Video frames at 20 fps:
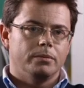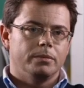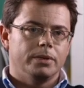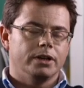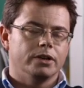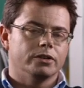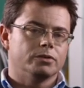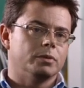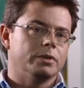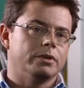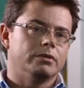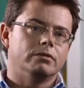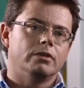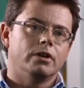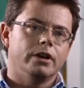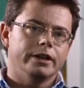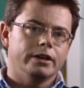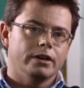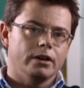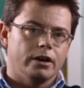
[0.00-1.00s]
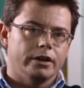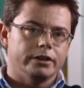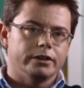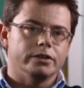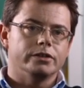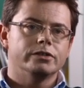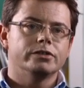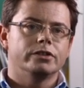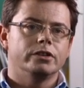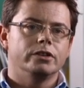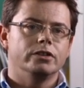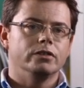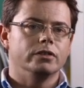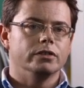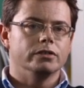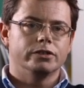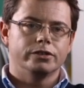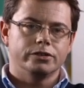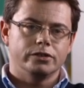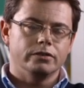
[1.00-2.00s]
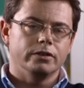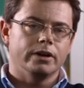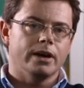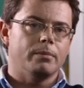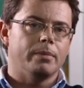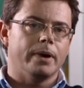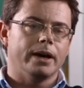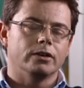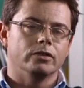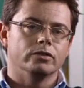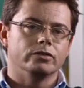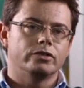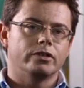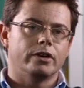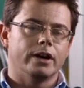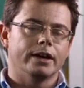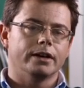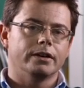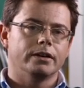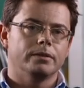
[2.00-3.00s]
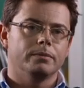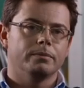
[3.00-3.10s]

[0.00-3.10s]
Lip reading: because with the right guidance, you can soon get back on track.